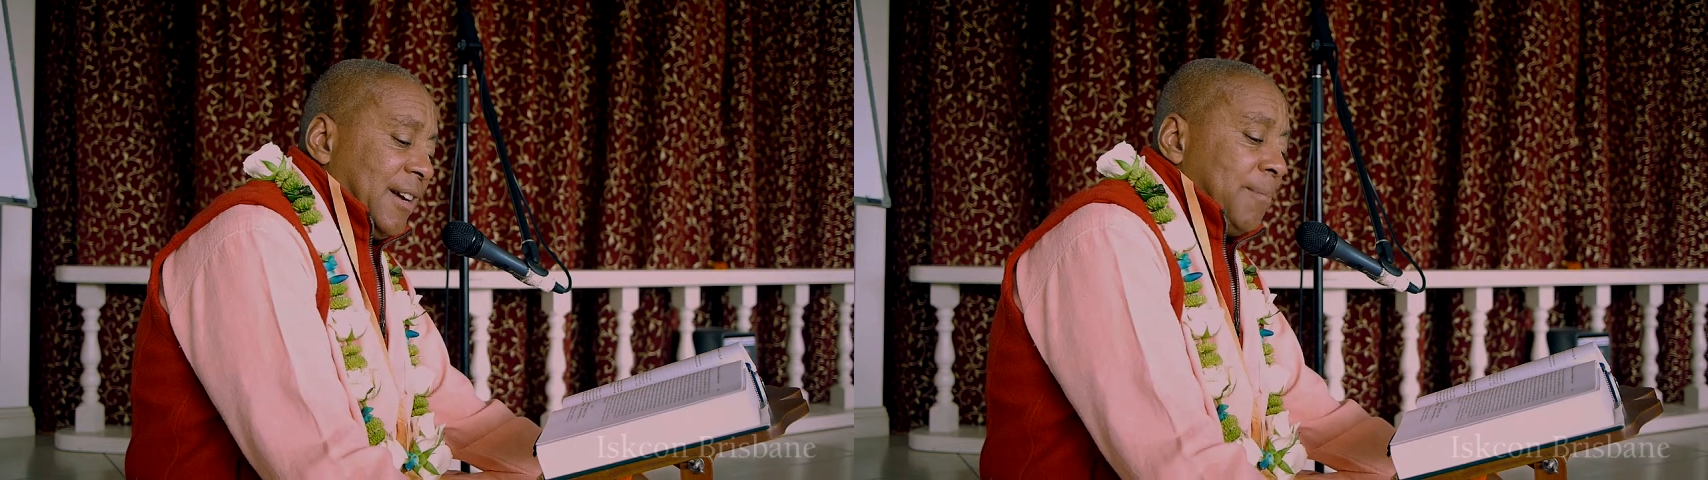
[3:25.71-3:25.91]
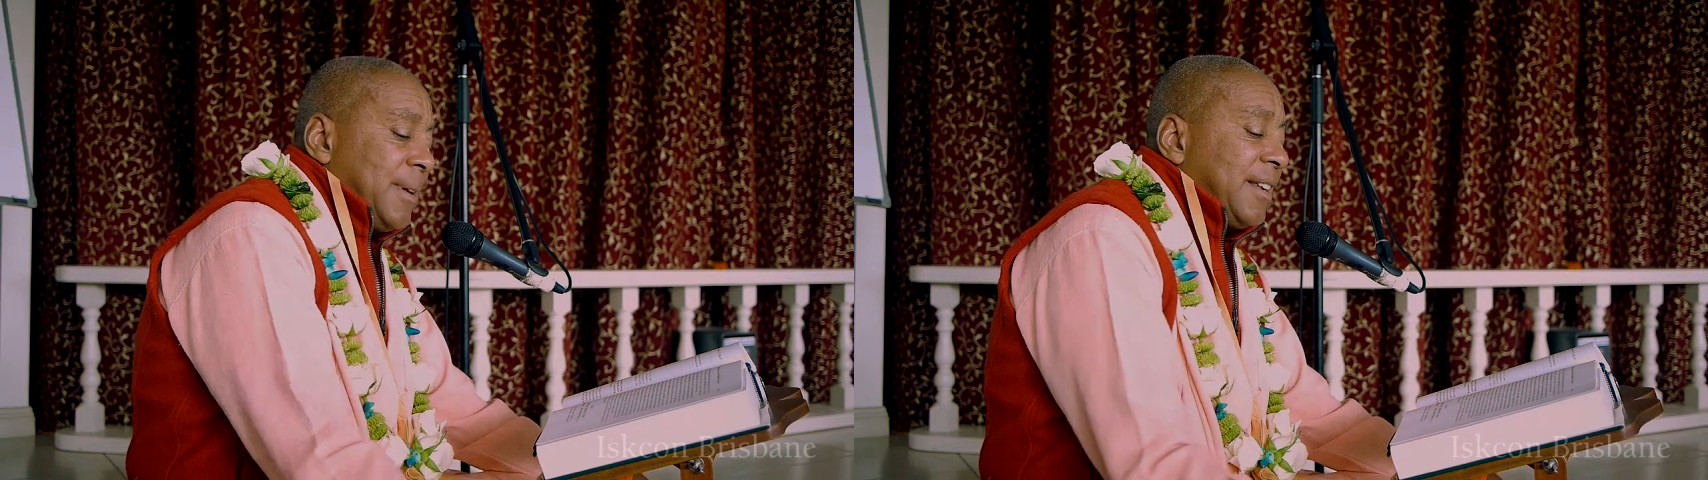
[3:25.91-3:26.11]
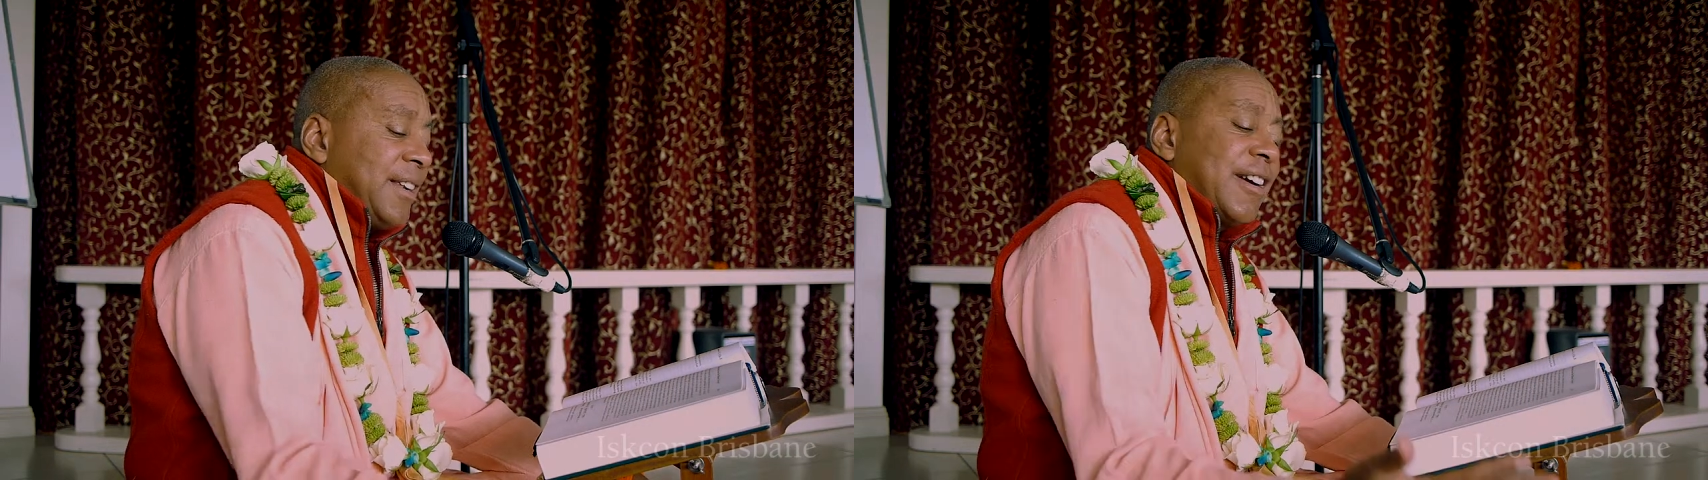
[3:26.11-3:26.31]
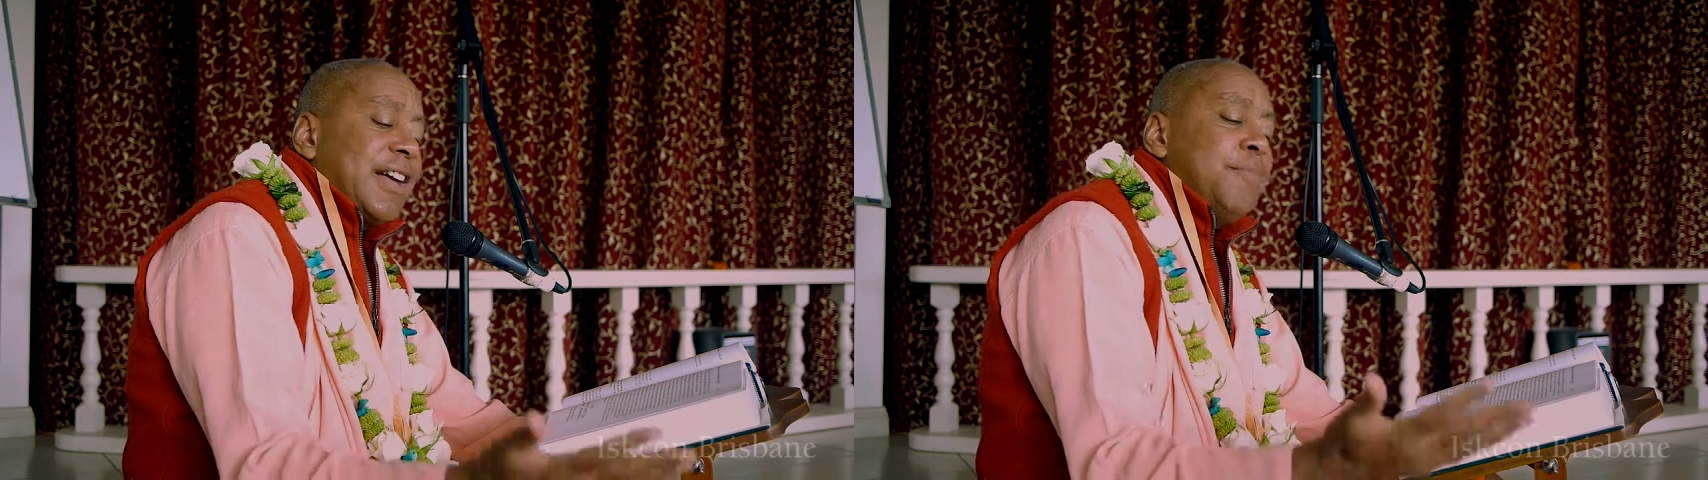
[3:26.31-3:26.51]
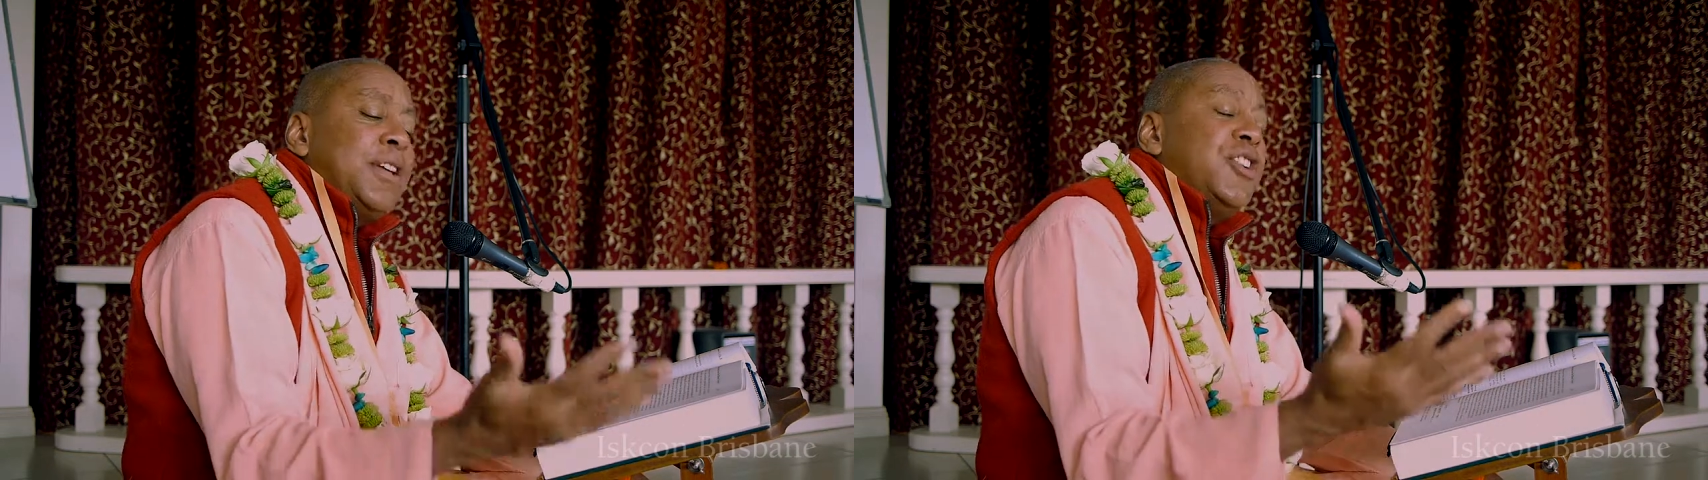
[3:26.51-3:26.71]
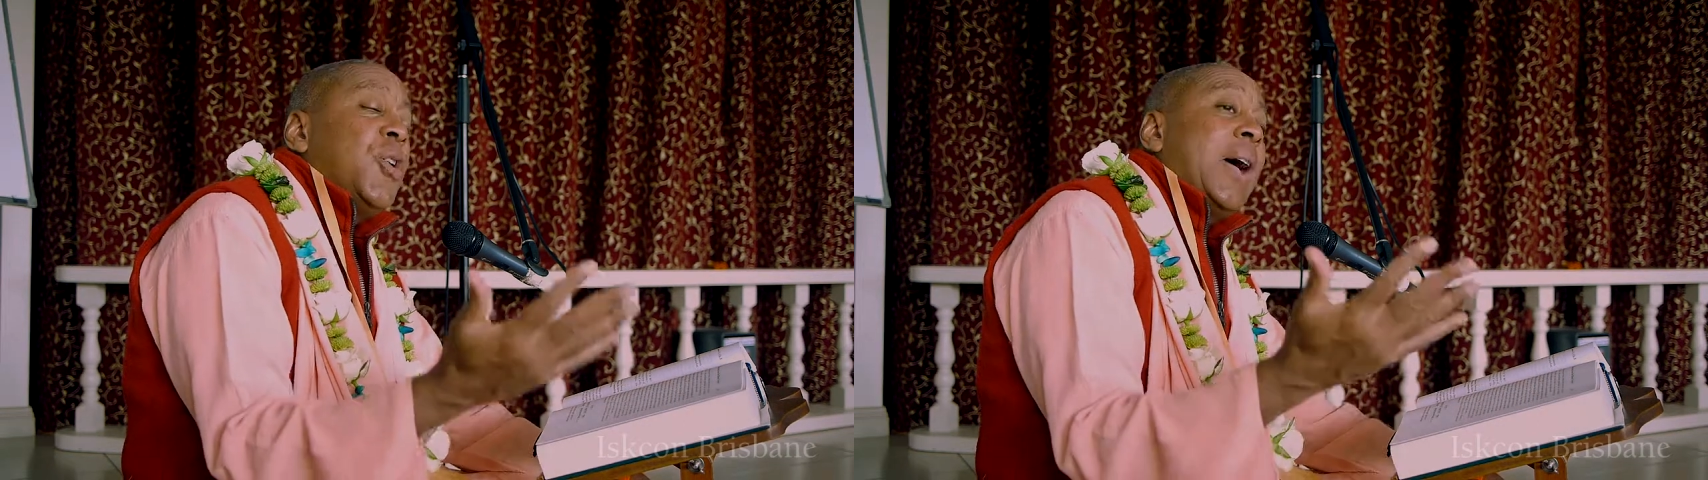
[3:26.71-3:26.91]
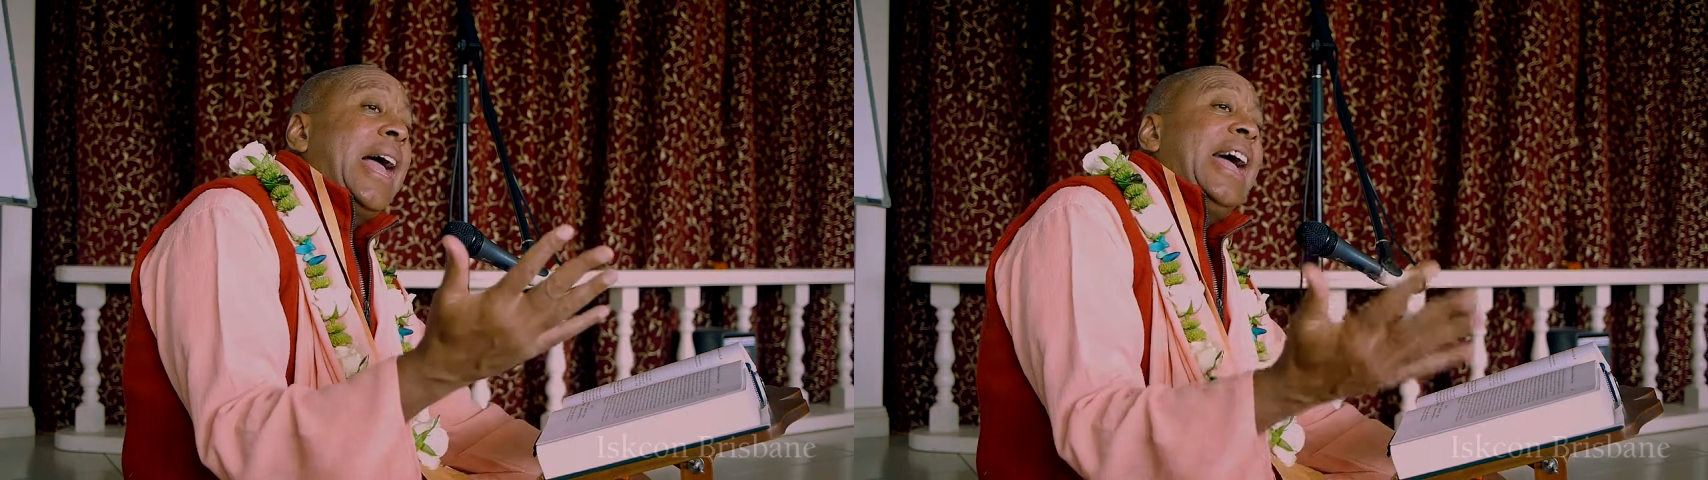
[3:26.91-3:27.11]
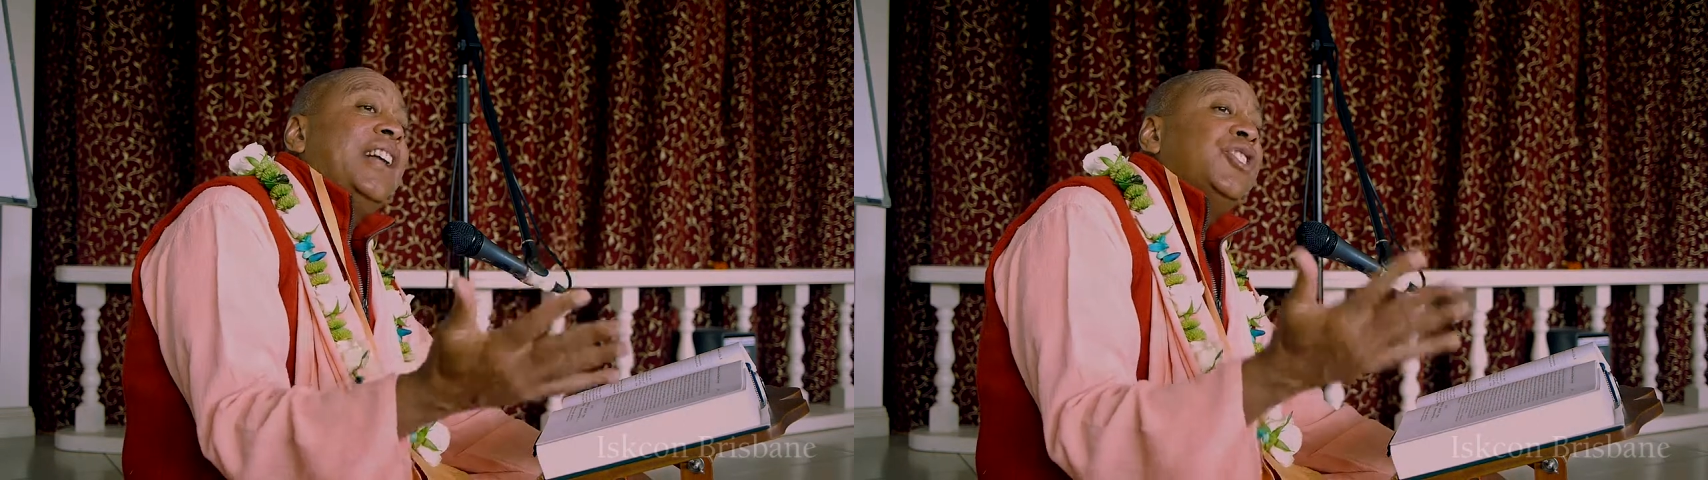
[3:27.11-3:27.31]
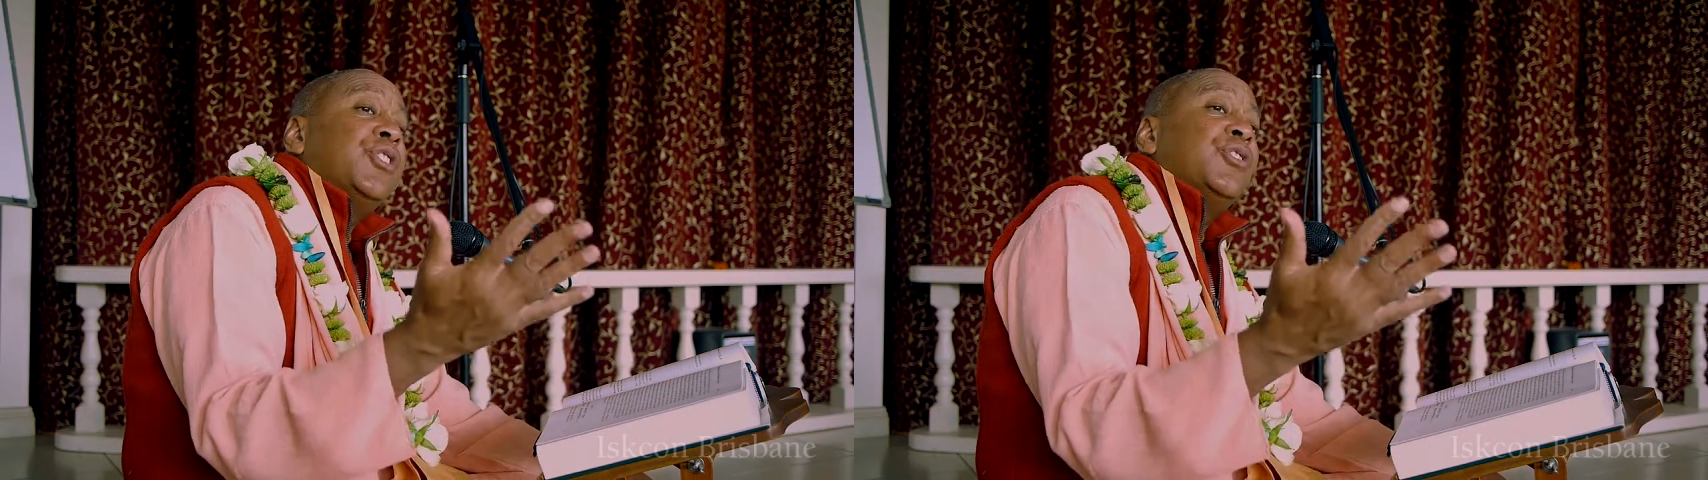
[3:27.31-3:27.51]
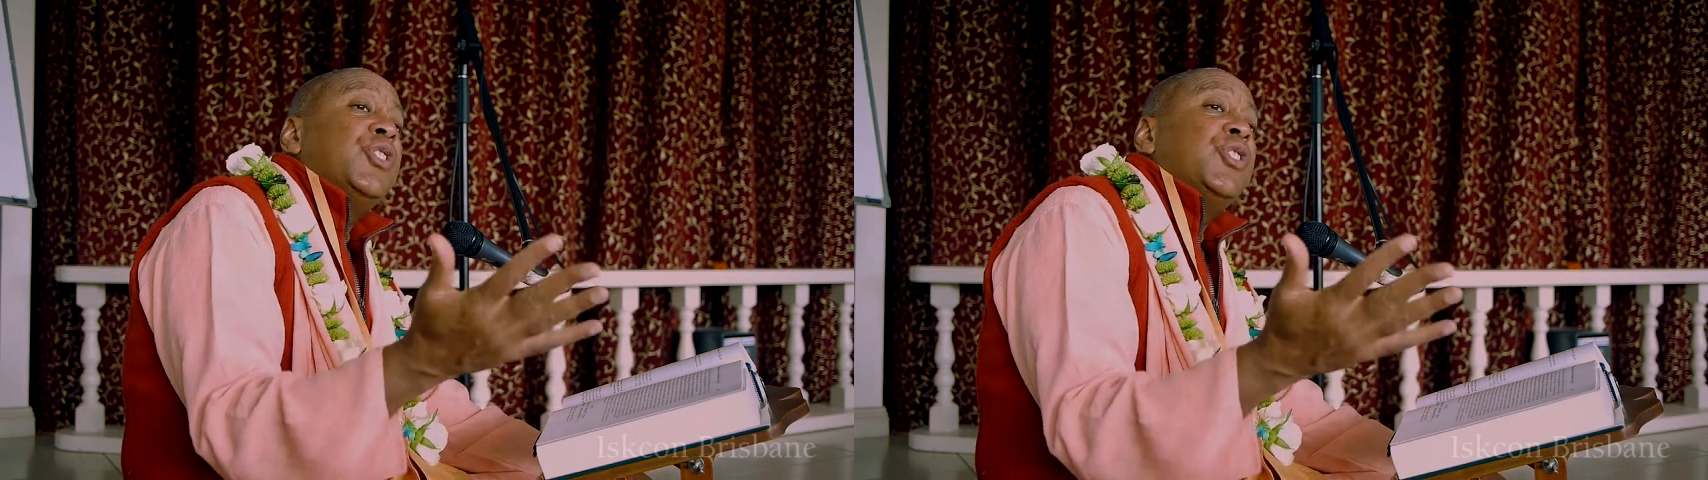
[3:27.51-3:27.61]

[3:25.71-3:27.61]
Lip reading: But there can be no answer